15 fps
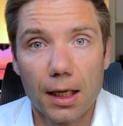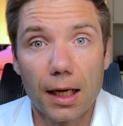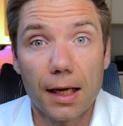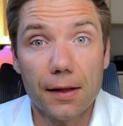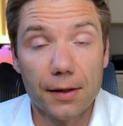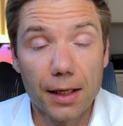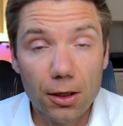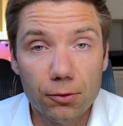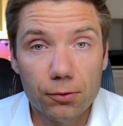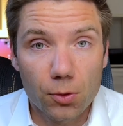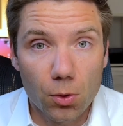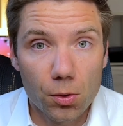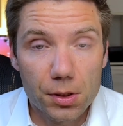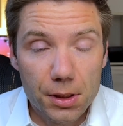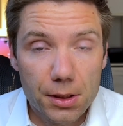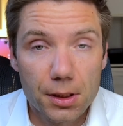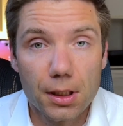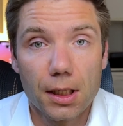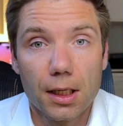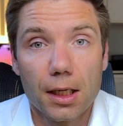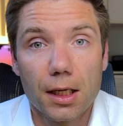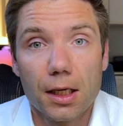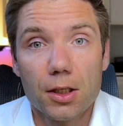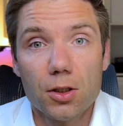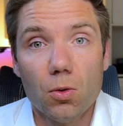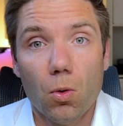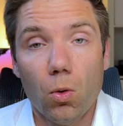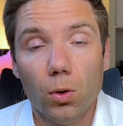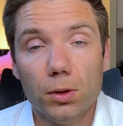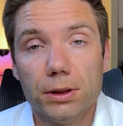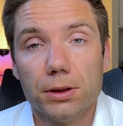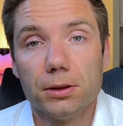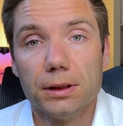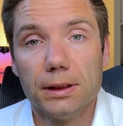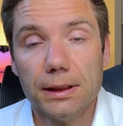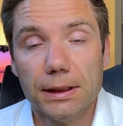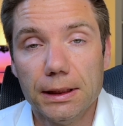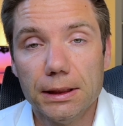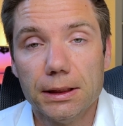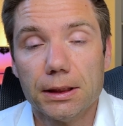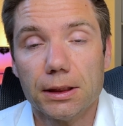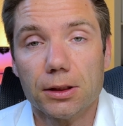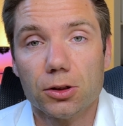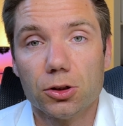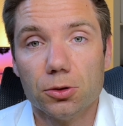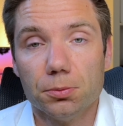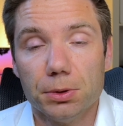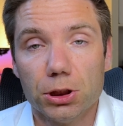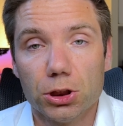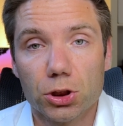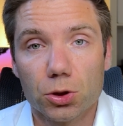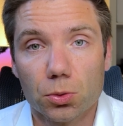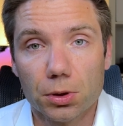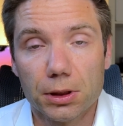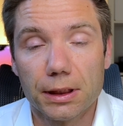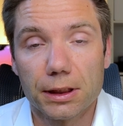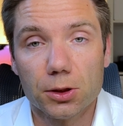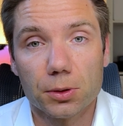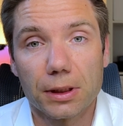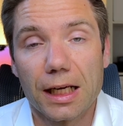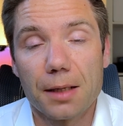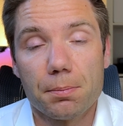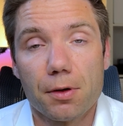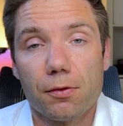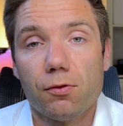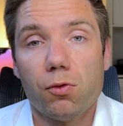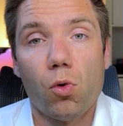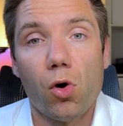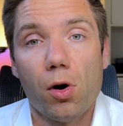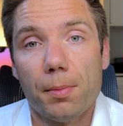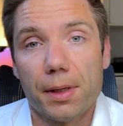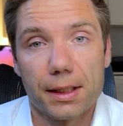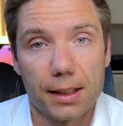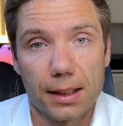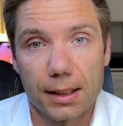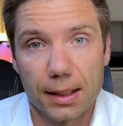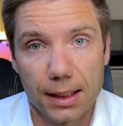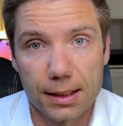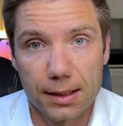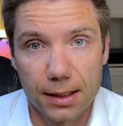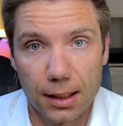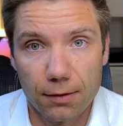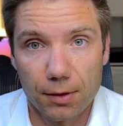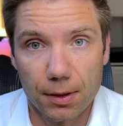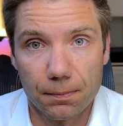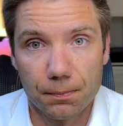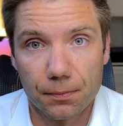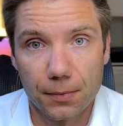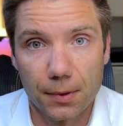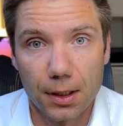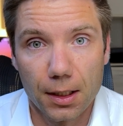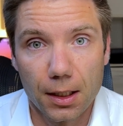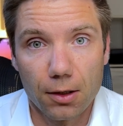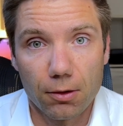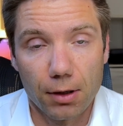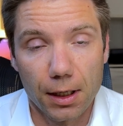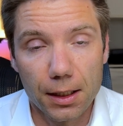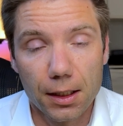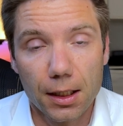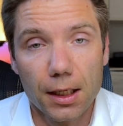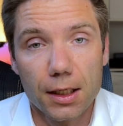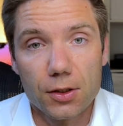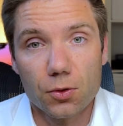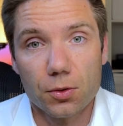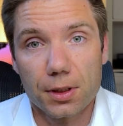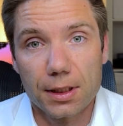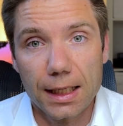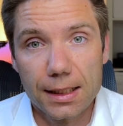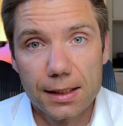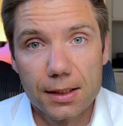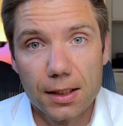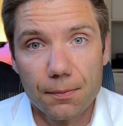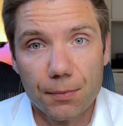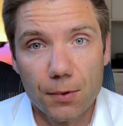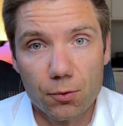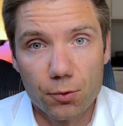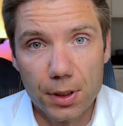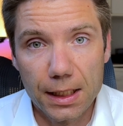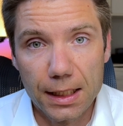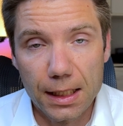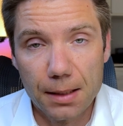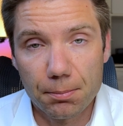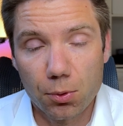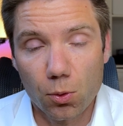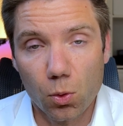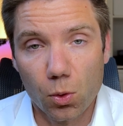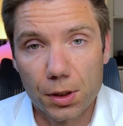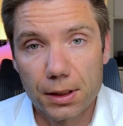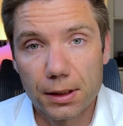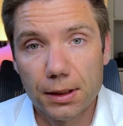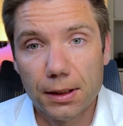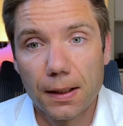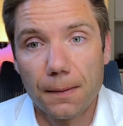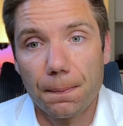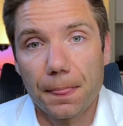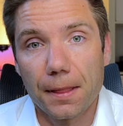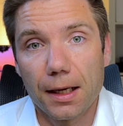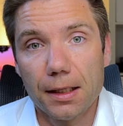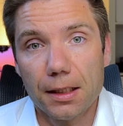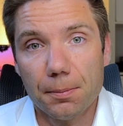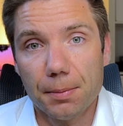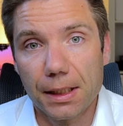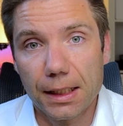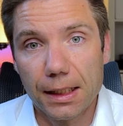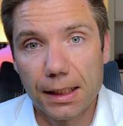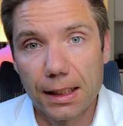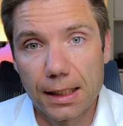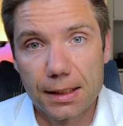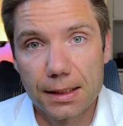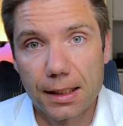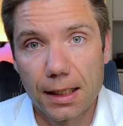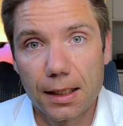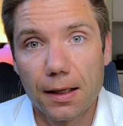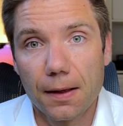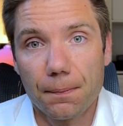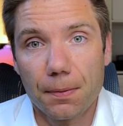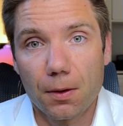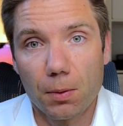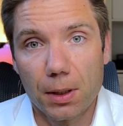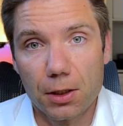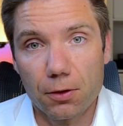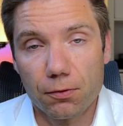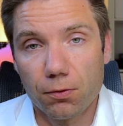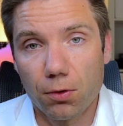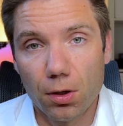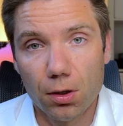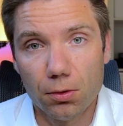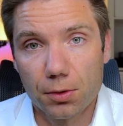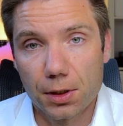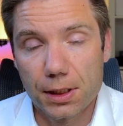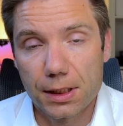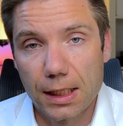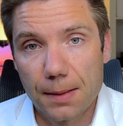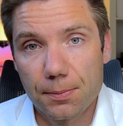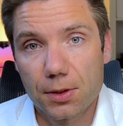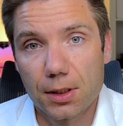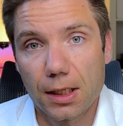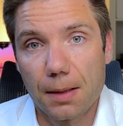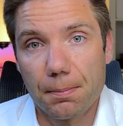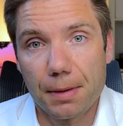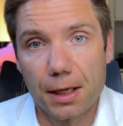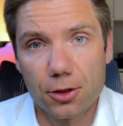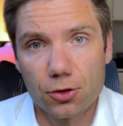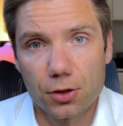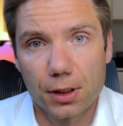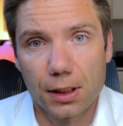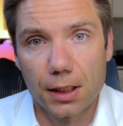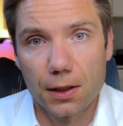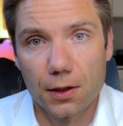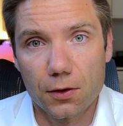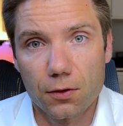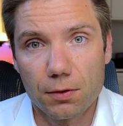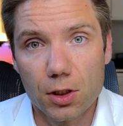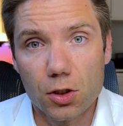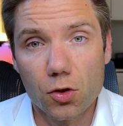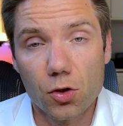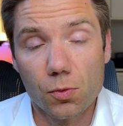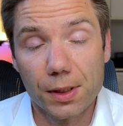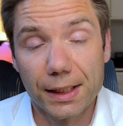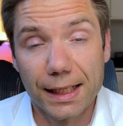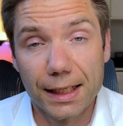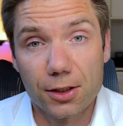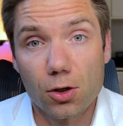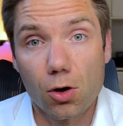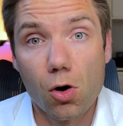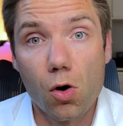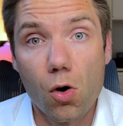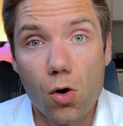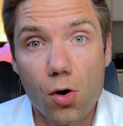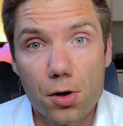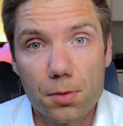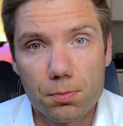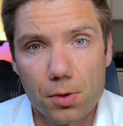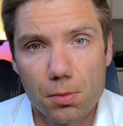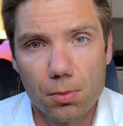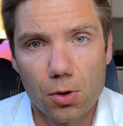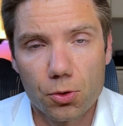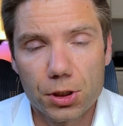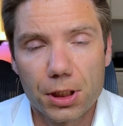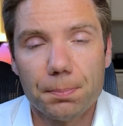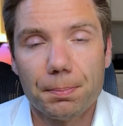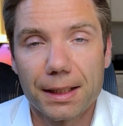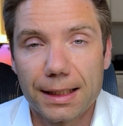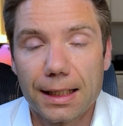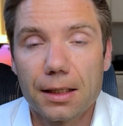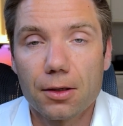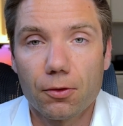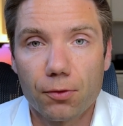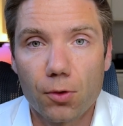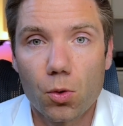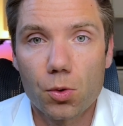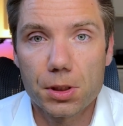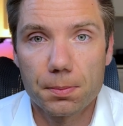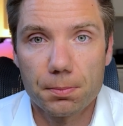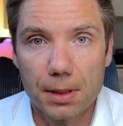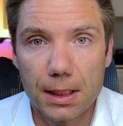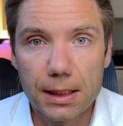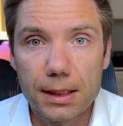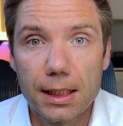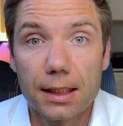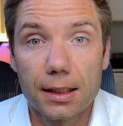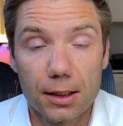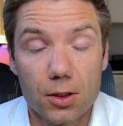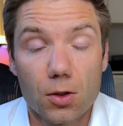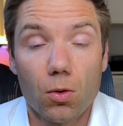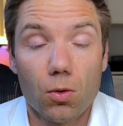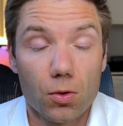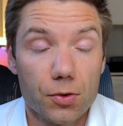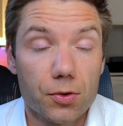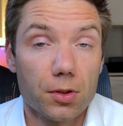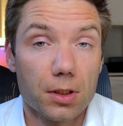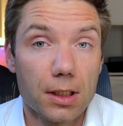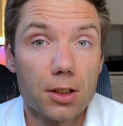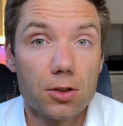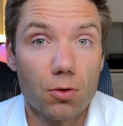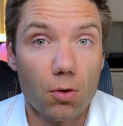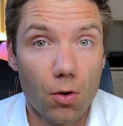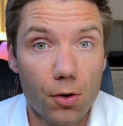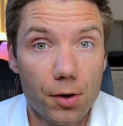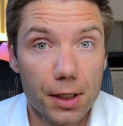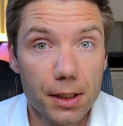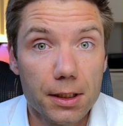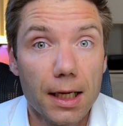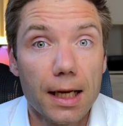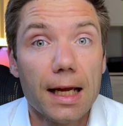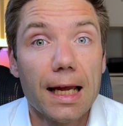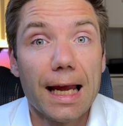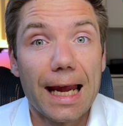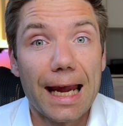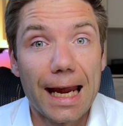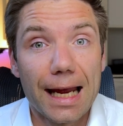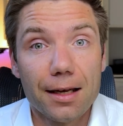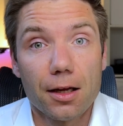And then, of course, you also need to be sure that you can perform at that next level, right? So that's really important. In the beginning, I said, when you follow the steps that I'm mentioning in this video, you will get your earned promotion, but that of course means that you also need to earn it, and